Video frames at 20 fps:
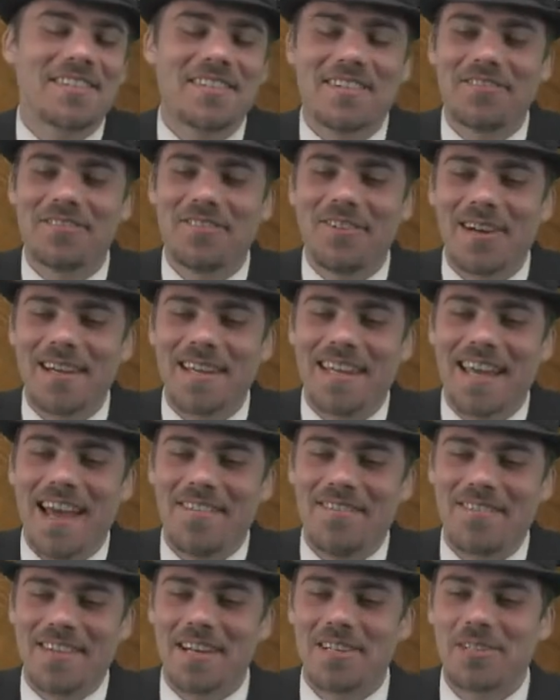to avoid
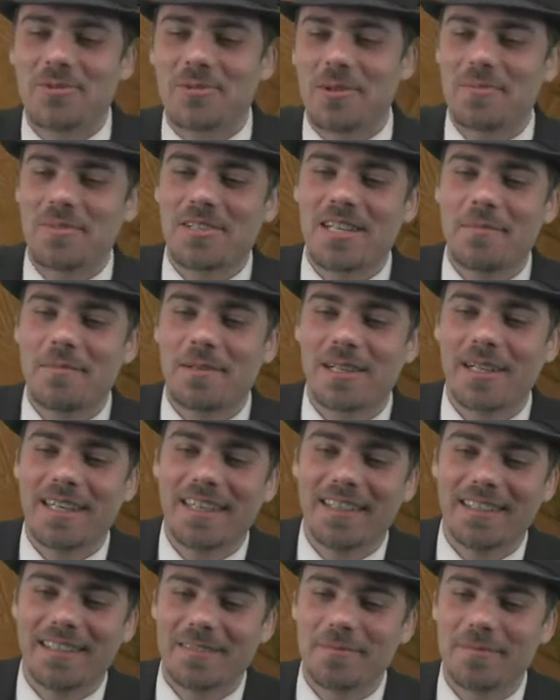having our Swarm Shambler
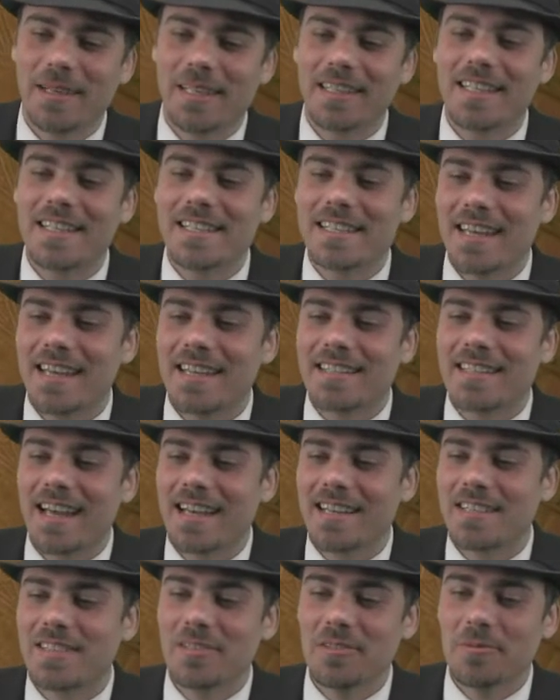killed, but in this case
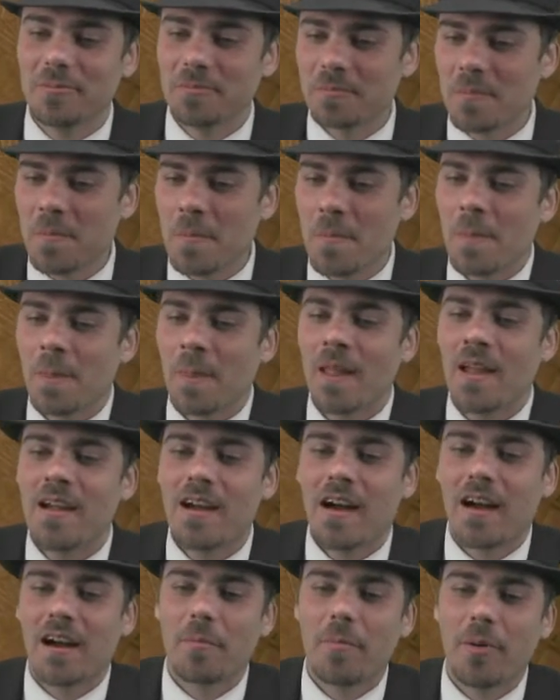I assume
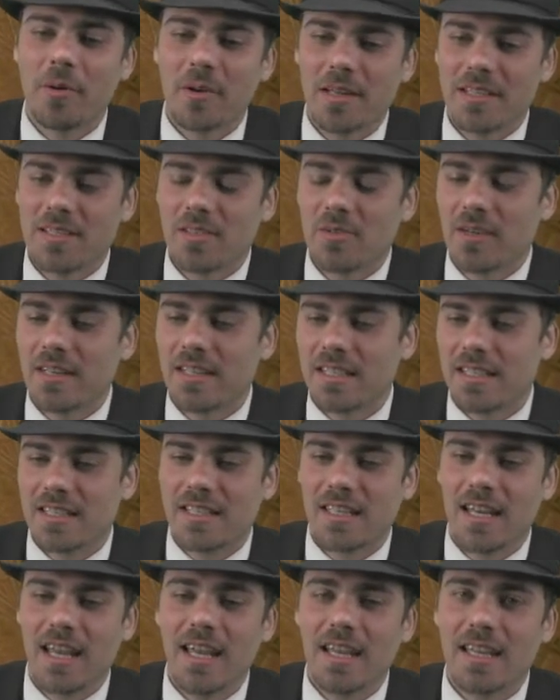Our opponent is going to
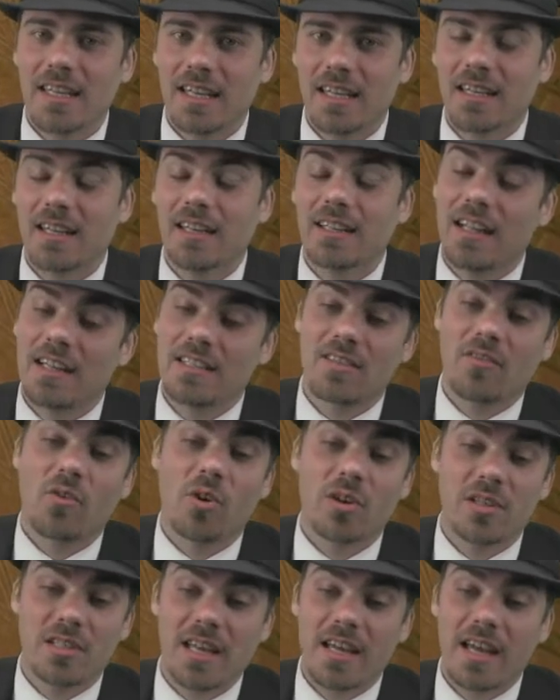take it, unless, of
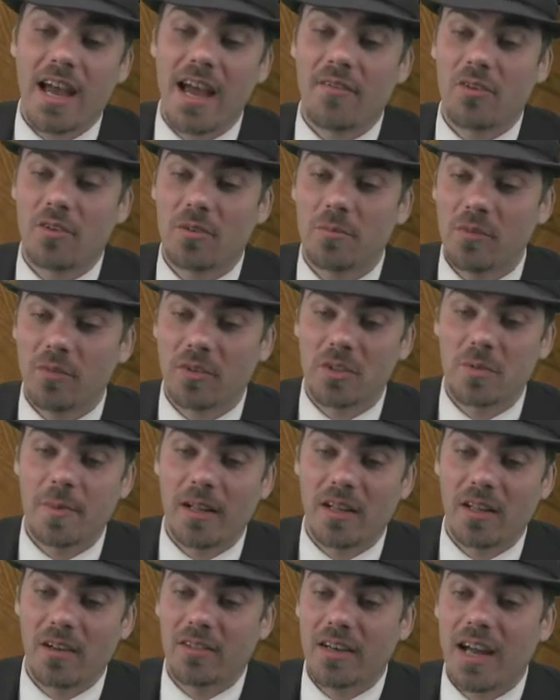course, they have a removal
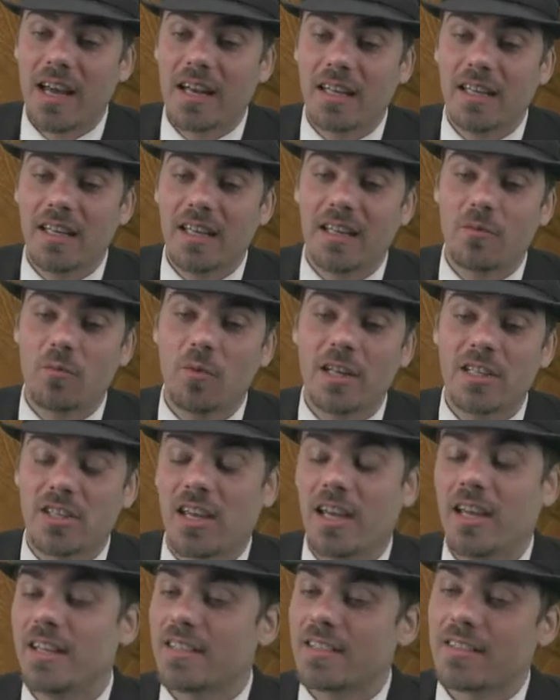spell already, in which
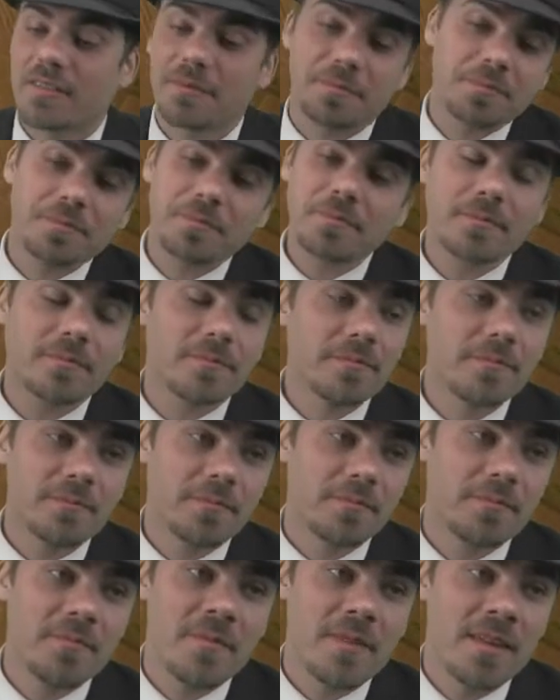case
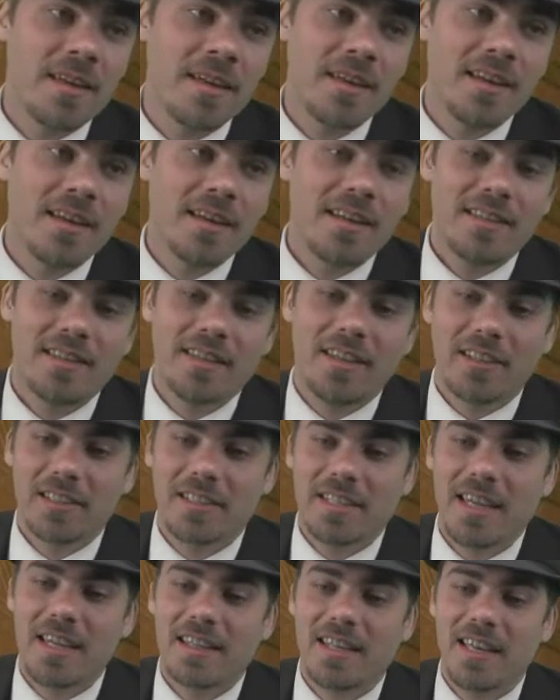they'll
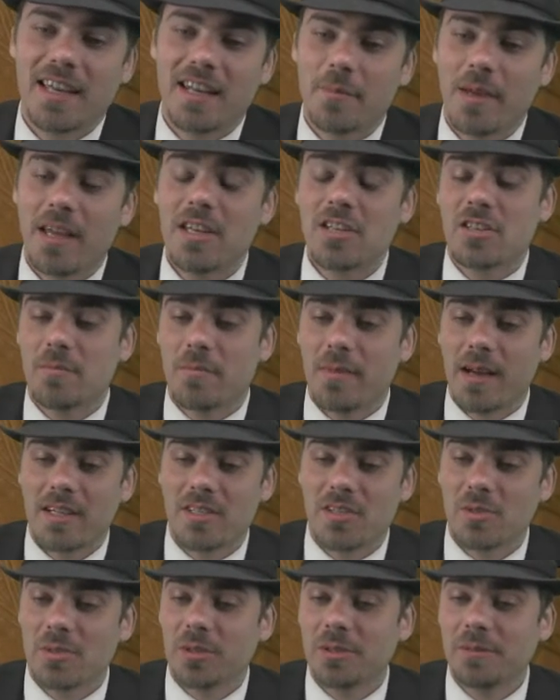take the animation
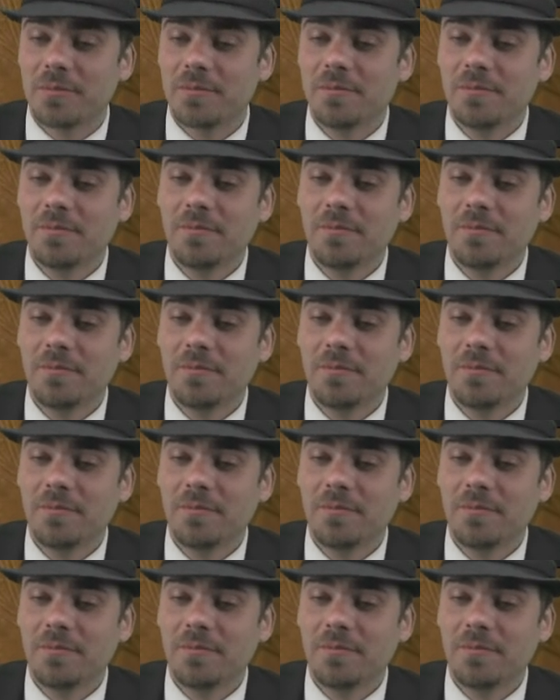module,